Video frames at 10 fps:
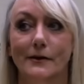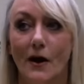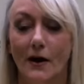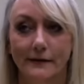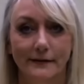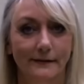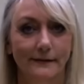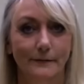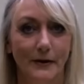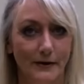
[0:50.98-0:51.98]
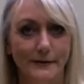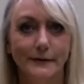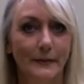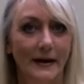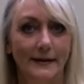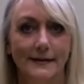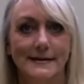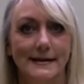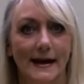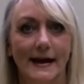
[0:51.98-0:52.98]
not burdened by
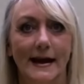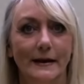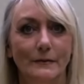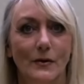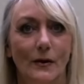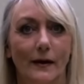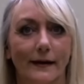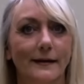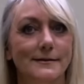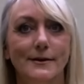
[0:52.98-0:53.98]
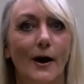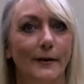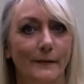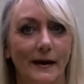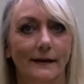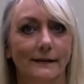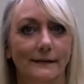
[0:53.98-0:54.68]
this thing anymore. It's not me.